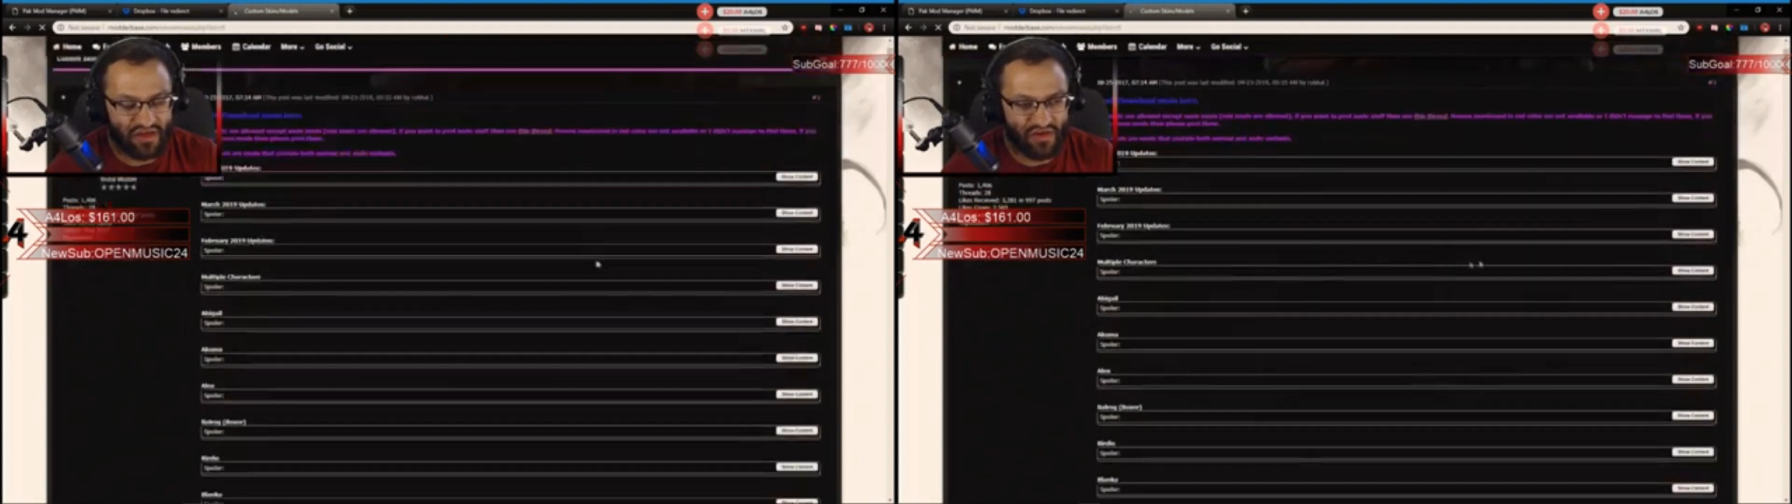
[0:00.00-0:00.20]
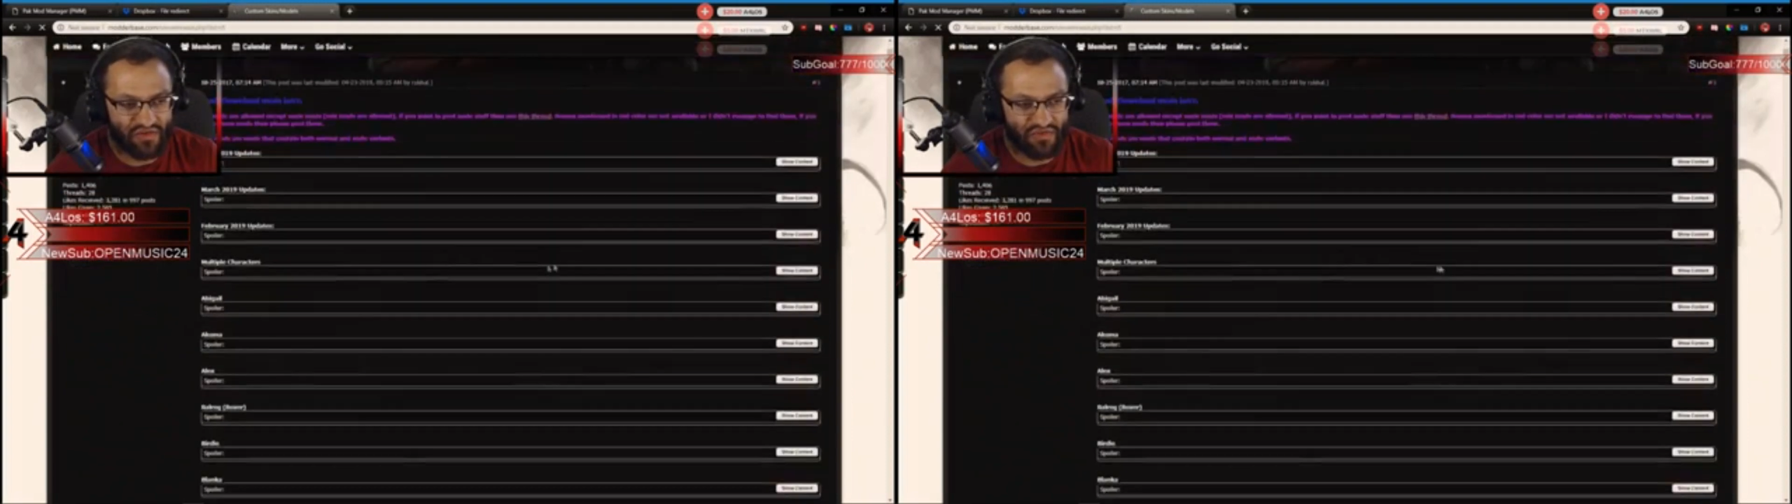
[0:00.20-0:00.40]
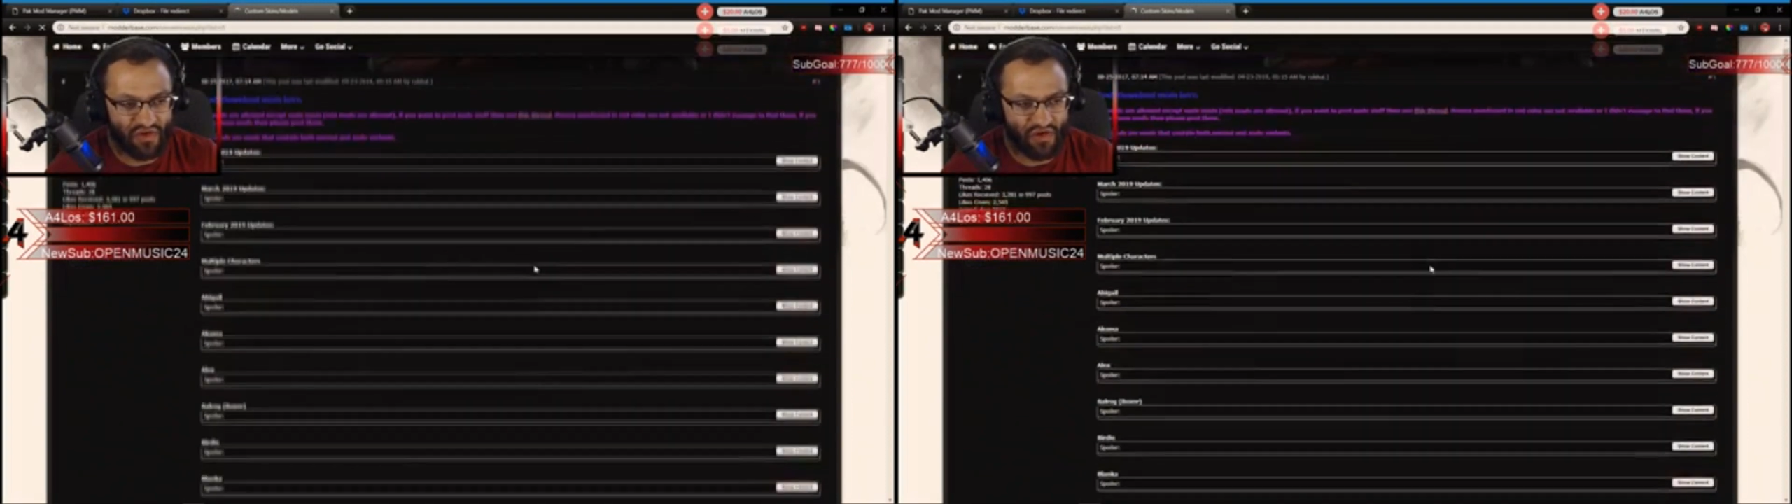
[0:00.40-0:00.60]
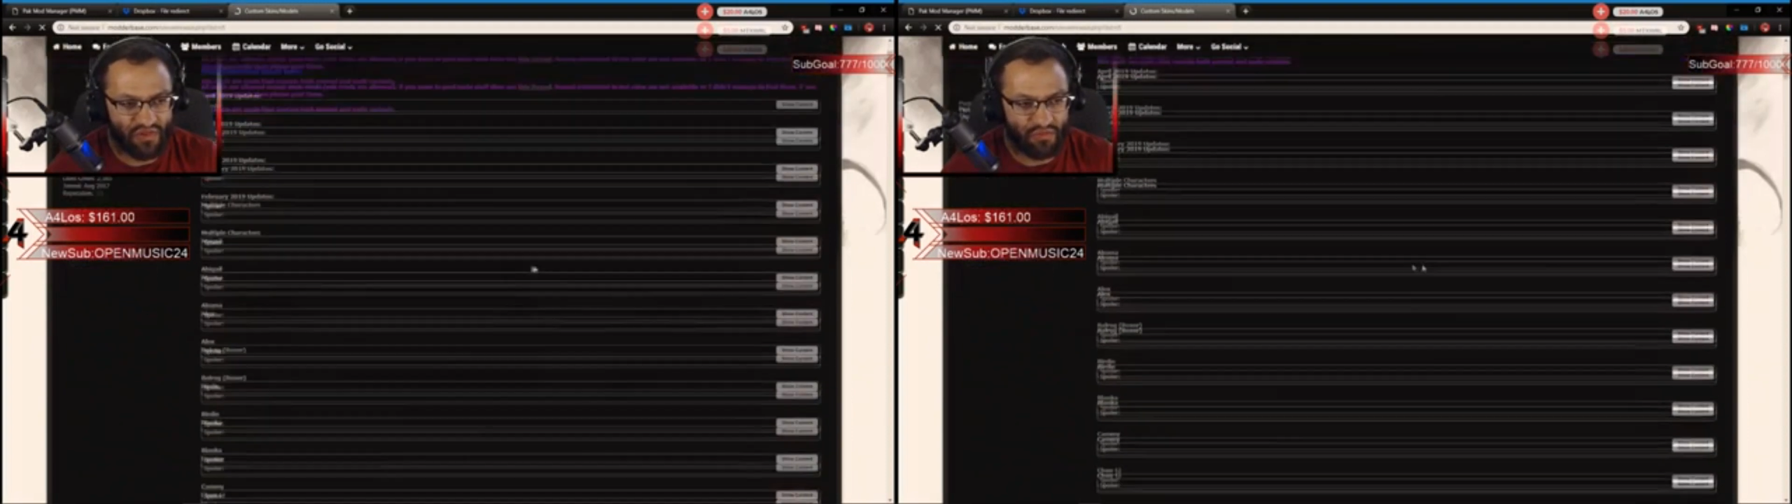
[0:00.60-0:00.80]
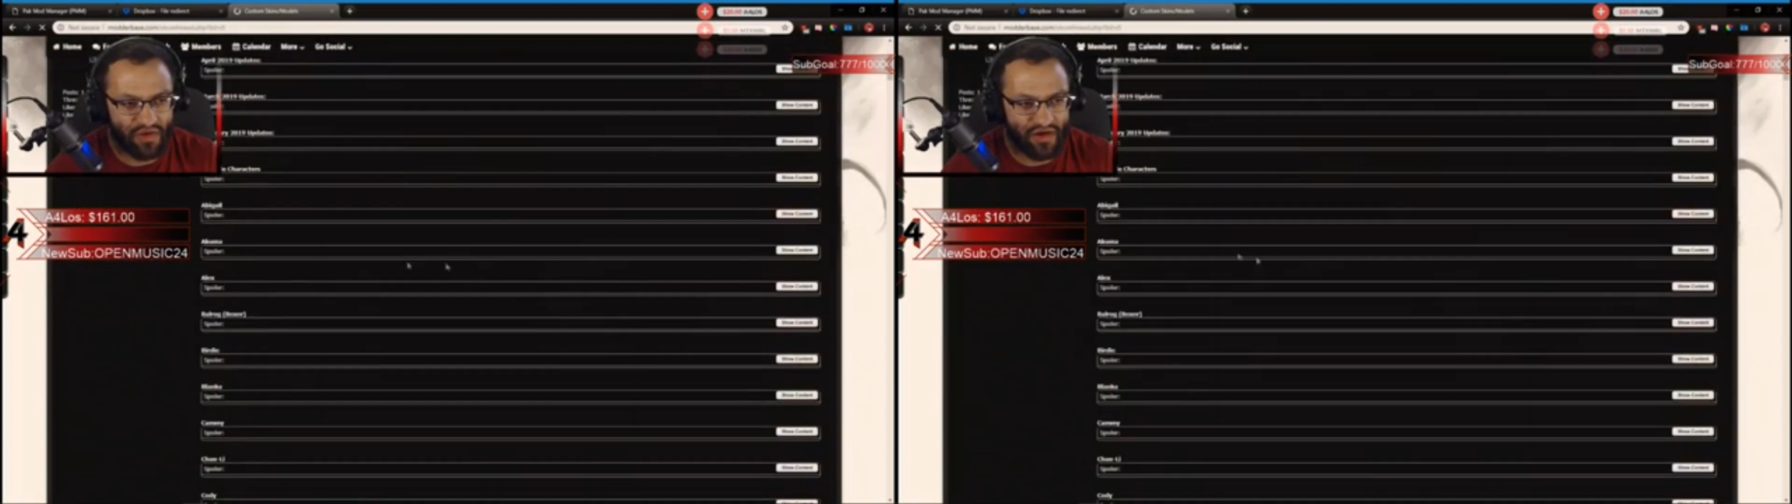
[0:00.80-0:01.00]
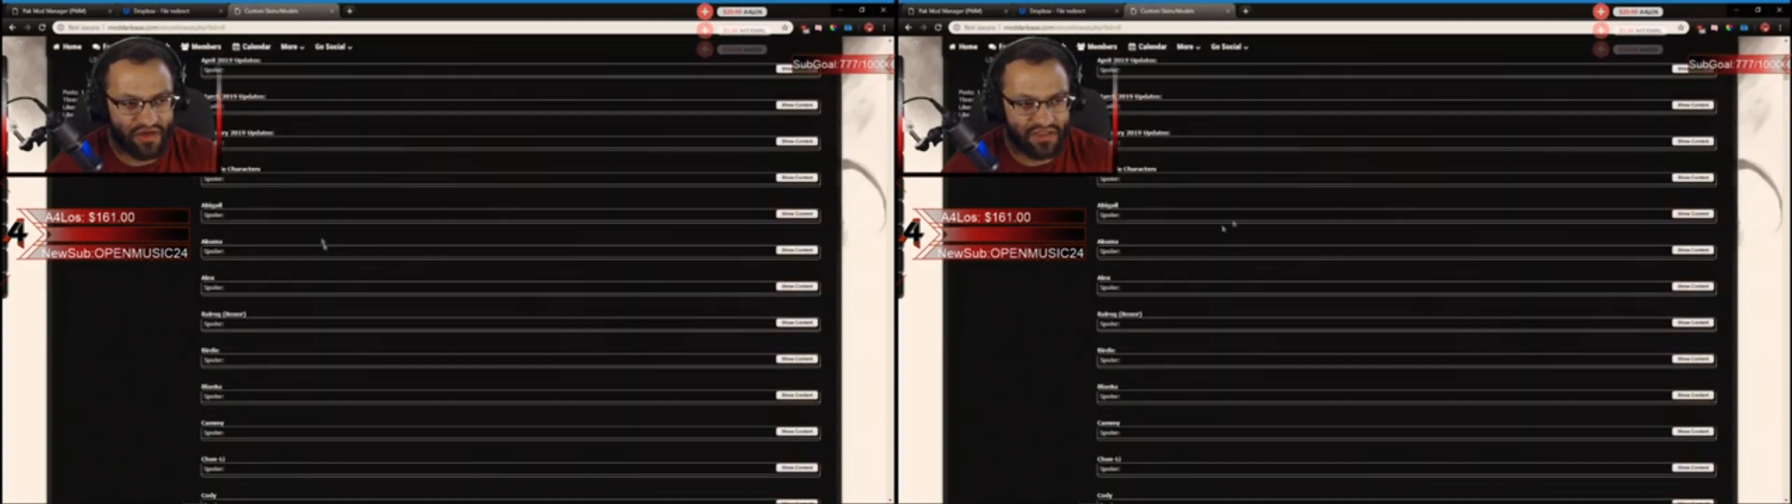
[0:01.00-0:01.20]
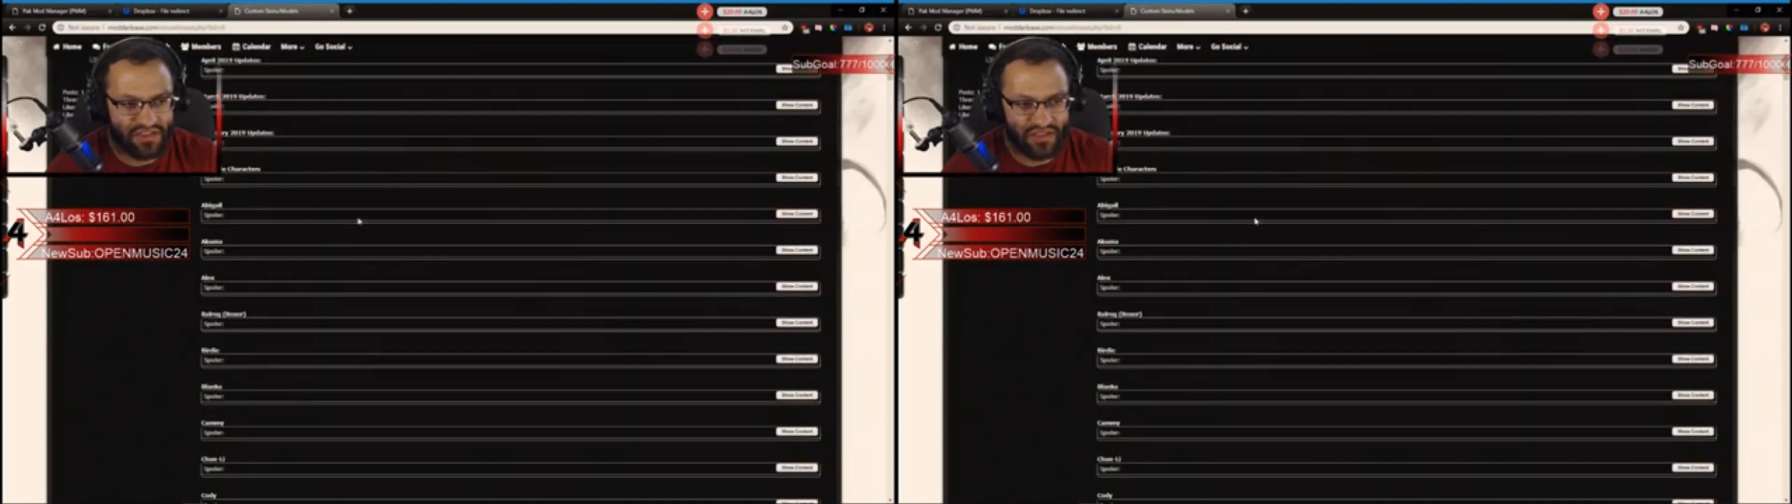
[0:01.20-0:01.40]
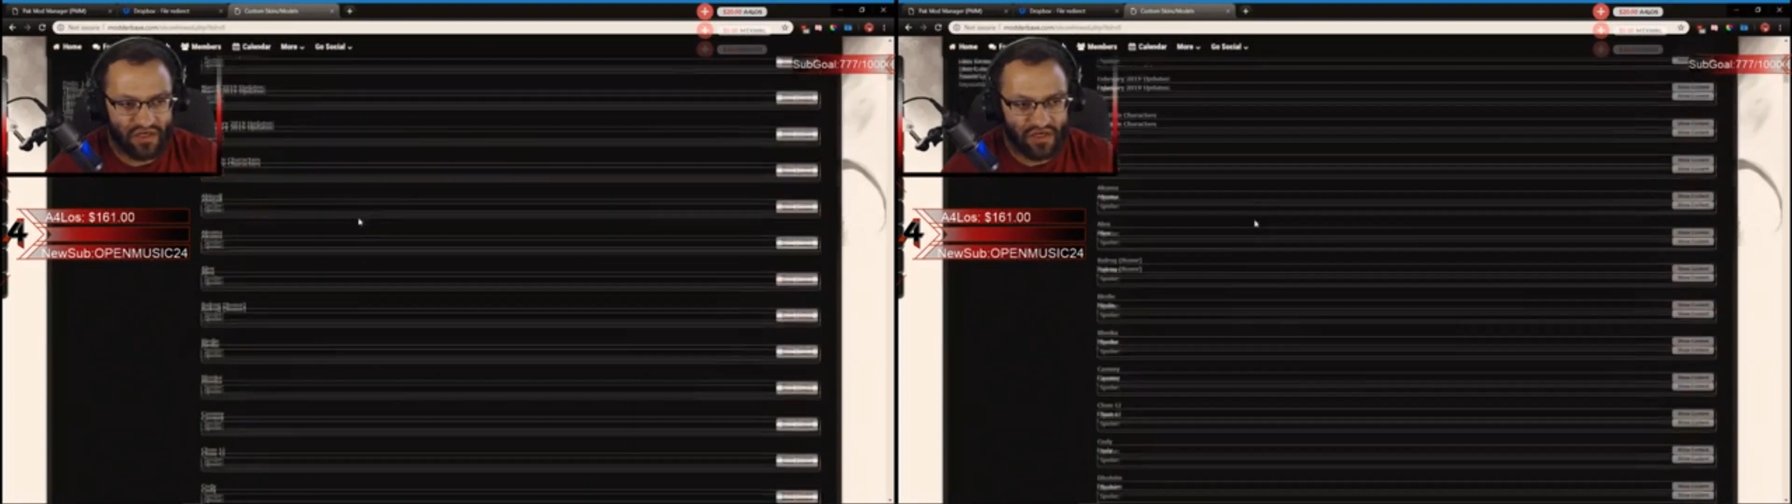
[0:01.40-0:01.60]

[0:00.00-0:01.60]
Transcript: of all the mods.